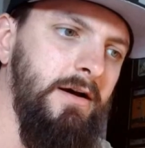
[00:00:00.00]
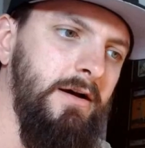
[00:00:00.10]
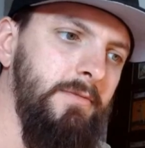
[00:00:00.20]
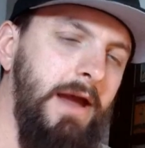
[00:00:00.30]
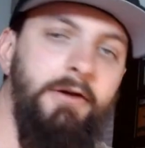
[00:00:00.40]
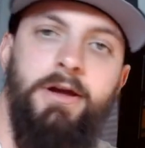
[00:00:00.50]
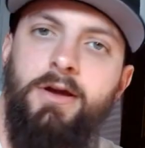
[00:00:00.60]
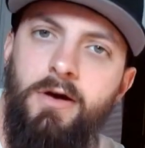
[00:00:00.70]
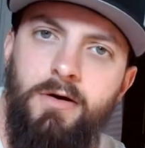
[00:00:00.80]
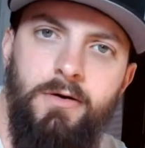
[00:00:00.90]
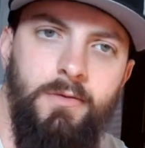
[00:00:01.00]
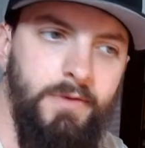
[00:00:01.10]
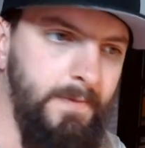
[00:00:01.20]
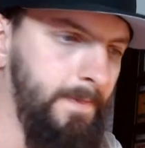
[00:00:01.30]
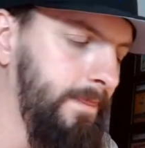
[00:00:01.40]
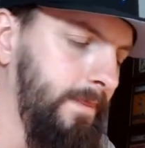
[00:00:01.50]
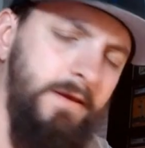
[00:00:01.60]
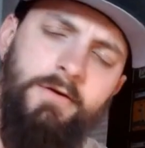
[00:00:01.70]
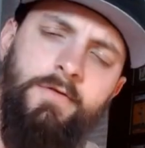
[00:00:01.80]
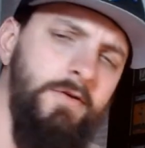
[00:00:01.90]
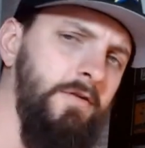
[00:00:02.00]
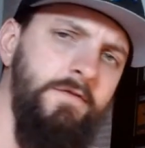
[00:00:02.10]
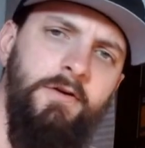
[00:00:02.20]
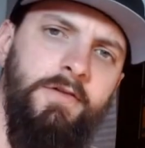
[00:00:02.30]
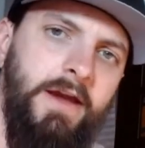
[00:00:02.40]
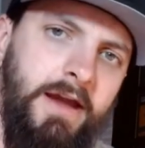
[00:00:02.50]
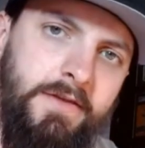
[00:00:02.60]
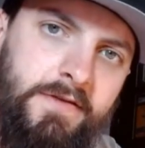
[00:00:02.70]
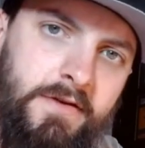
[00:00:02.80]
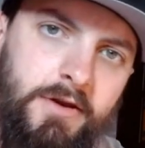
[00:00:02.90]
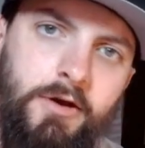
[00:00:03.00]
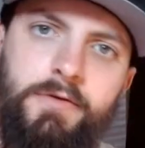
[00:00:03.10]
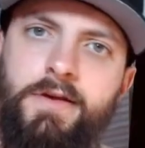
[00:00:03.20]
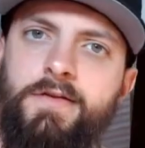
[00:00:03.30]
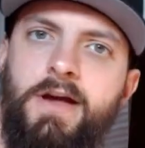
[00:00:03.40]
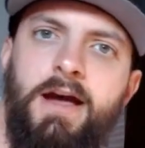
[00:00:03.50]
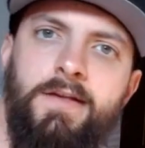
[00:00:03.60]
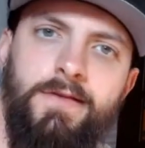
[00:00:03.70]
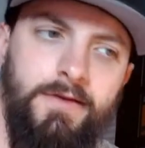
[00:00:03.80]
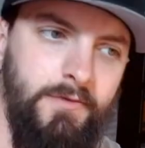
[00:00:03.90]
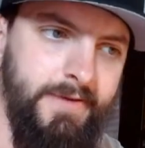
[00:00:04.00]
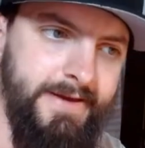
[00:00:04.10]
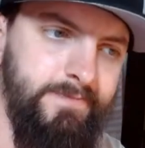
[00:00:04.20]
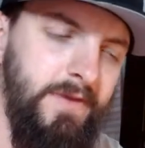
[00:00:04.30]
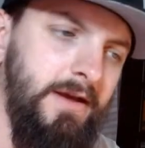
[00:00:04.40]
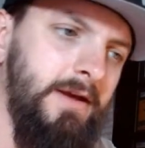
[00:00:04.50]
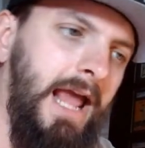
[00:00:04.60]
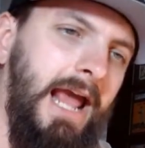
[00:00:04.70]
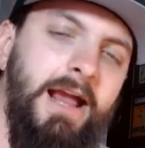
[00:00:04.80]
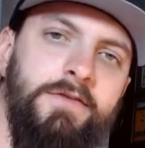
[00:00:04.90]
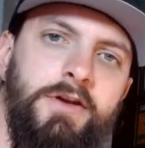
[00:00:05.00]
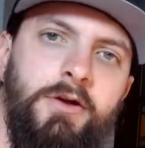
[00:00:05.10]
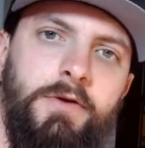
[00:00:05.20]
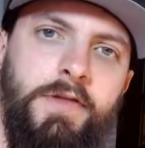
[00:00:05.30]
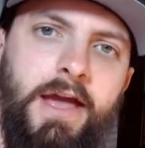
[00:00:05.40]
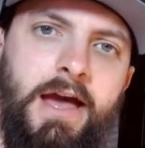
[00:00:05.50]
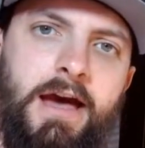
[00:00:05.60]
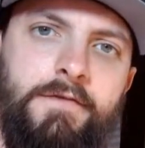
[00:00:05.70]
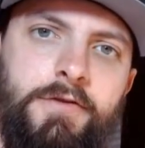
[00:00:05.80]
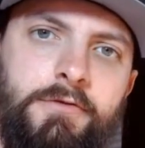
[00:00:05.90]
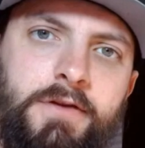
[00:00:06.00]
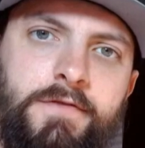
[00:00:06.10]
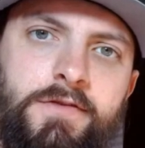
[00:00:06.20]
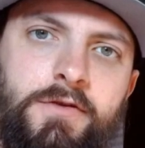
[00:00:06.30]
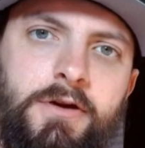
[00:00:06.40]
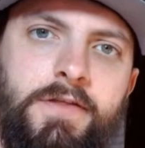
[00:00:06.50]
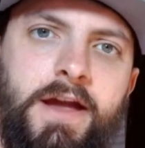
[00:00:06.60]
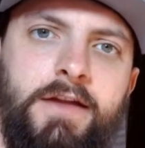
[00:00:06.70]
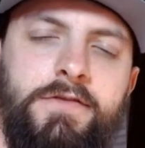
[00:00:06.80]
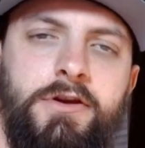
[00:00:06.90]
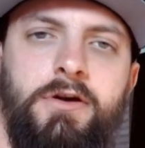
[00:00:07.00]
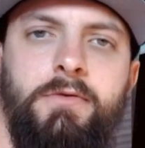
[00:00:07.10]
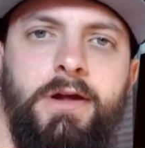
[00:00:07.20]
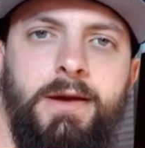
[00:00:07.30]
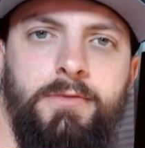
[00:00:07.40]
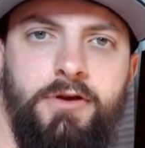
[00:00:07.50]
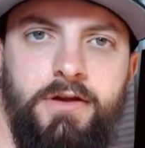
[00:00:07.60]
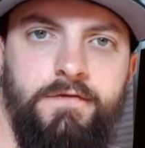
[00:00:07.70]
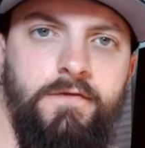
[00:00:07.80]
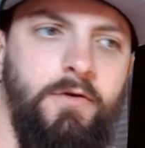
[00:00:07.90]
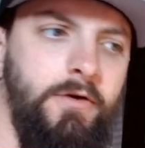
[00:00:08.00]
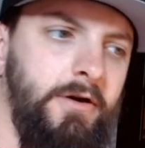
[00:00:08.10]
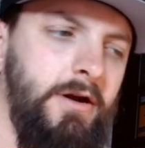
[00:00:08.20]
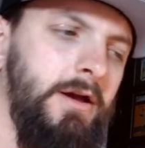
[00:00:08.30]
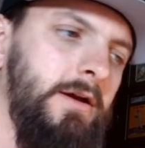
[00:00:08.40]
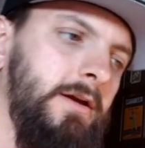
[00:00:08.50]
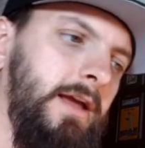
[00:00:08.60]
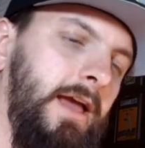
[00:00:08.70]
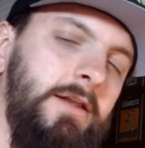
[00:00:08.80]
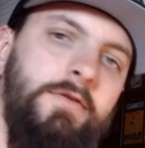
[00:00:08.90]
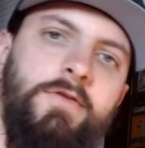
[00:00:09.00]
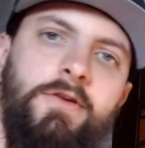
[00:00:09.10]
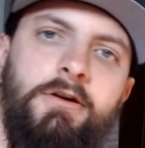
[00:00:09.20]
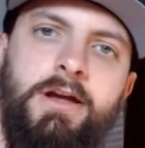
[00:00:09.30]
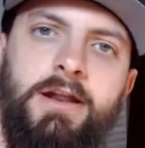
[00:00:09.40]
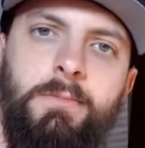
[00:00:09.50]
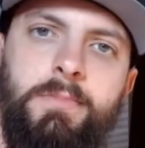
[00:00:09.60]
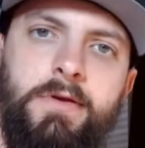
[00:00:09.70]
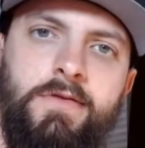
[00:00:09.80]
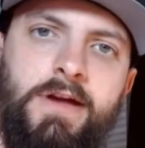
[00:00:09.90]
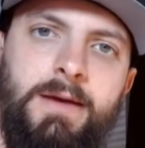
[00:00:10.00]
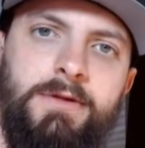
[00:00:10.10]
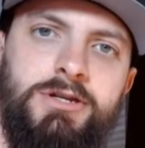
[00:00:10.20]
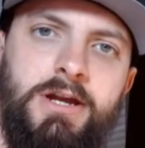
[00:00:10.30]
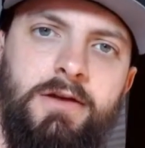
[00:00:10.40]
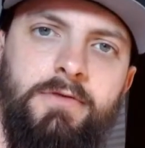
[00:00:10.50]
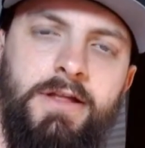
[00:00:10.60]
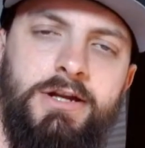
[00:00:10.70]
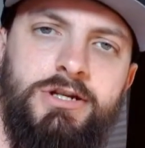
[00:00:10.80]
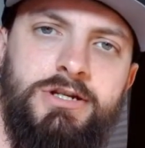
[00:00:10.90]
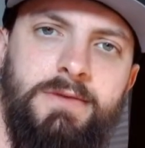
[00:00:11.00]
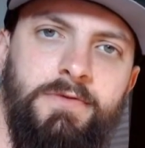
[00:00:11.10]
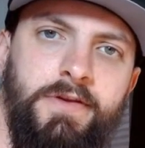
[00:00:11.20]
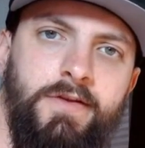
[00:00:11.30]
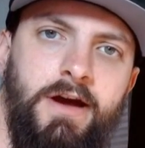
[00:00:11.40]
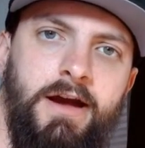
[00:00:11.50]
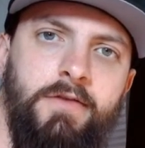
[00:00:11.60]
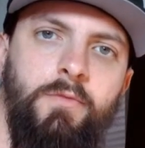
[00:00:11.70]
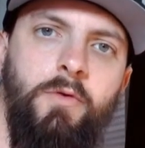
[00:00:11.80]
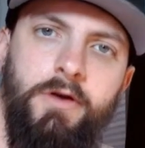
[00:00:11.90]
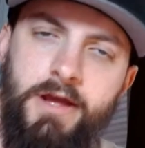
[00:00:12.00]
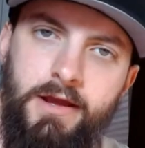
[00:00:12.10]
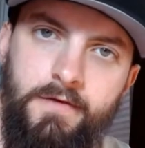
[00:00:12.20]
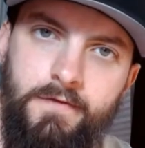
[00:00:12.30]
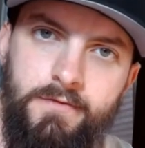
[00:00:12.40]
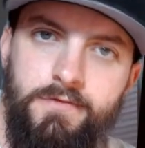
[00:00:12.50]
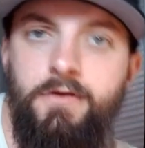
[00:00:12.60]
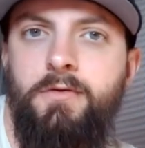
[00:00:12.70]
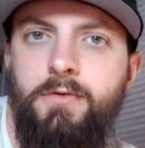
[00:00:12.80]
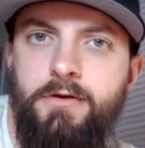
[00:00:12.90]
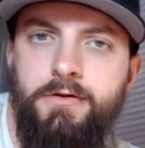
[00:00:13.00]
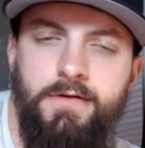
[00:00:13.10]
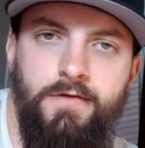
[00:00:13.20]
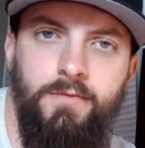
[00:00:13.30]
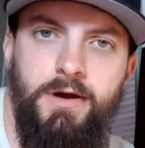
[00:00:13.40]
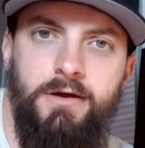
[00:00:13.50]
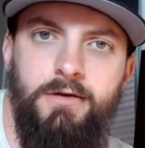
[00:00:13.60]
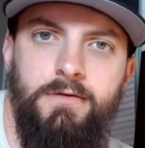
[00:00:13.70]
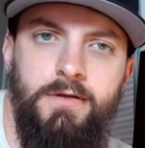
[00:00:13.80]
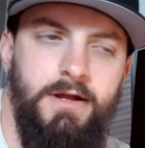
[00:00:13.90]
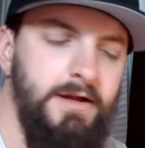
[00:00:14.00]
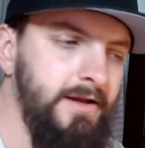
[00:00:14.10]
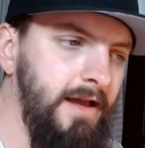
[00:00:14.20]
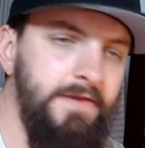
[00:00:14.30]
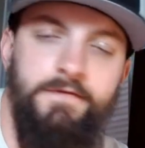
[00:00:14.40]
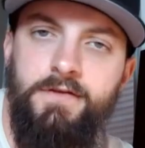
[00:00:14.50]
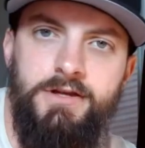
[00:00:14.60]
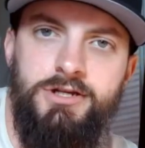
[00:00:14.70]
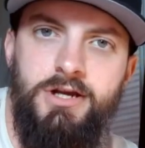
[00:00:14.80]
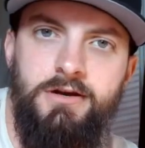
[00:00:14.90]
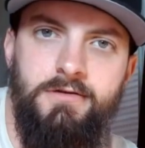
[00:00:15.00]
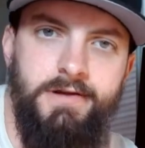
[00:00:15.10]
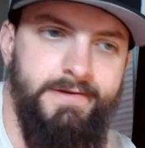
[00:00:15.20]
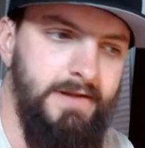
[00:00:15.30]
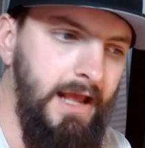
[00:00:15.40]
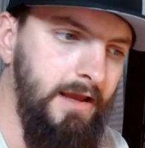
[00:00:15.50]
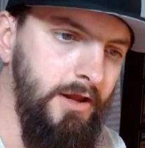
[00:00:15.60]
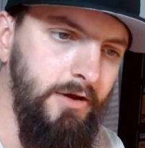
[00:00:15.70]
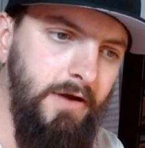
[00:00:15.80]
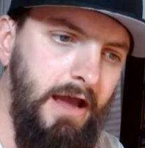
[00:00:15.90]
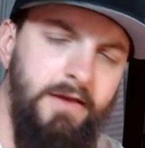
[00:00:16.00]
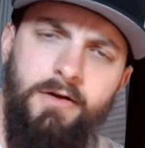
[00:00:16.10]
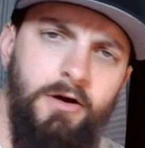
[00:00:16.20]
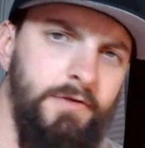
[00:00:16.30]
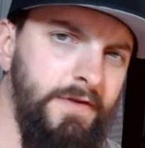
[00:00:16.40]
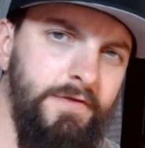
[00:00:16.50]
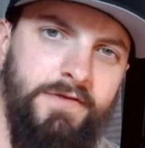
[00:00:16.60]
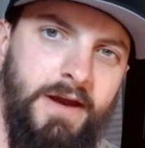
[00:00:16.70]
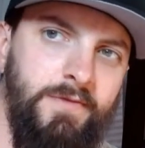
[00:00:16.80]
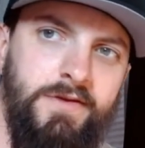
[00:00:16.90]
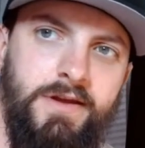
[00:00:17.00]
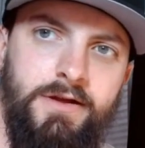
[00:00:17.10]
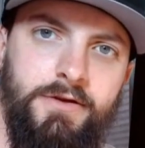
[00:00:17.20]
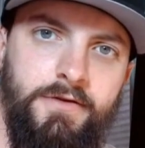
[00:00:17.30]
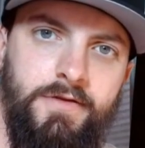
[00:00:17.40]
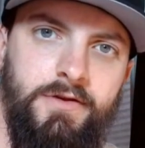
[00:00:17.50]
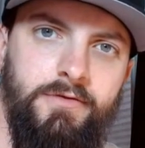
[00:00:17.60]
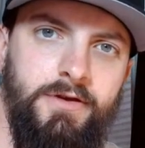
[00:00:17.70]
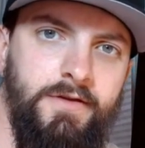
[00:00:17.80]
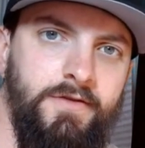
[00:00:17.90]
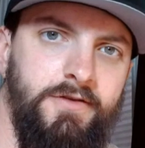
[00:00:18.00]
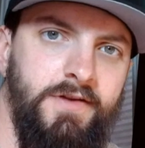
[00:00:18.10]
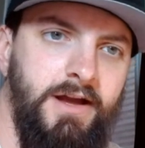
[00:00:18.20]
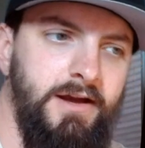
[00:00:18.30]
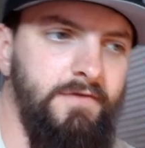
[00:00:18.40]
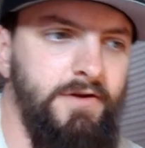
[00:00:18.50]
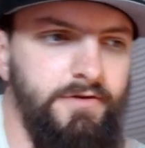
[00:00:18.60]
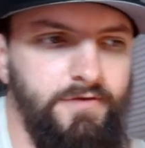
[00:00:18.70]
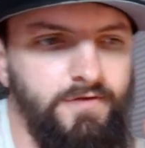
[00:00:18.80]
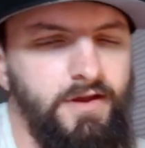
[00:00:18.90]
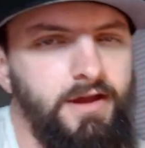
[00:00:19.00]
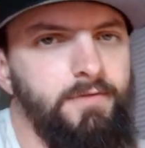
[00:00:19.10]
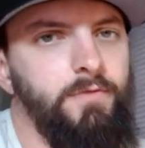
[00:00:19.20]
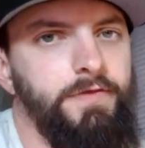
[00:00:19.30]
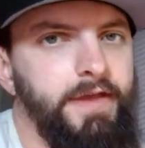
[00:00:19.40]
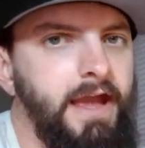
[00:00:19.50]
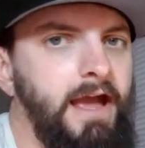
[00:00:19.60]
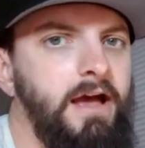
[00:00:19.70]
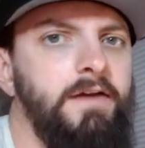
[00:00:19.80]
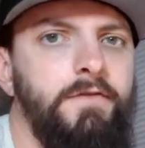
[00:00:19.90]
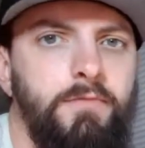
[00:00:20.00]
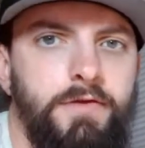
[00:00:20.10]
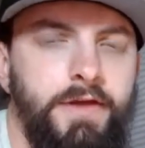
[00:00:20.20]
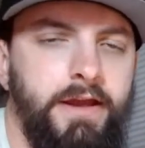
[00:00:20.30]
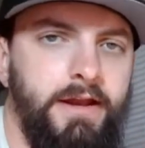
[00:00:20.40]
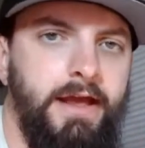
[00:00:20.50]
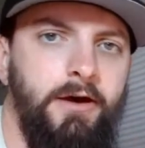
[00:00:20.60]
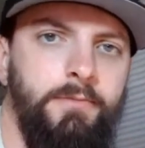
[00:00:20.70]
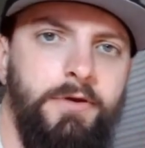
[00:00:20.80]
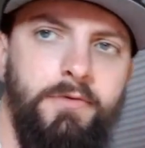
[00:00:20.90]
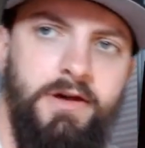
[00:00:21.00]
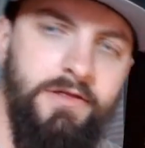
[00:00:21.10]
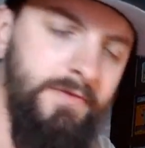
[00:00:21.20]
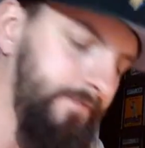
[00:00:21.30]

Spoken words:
Harry Kolb, and so forth. I get to know these guys a little bit. I get to know what they have in their inventory. They get to know what I'm looking for, and you start kind of establishing a relationship with these guys. Woody Durward as well at the Philly show, and at all different types of dealers, and you really start to kind of understand what they have and what they can help you with,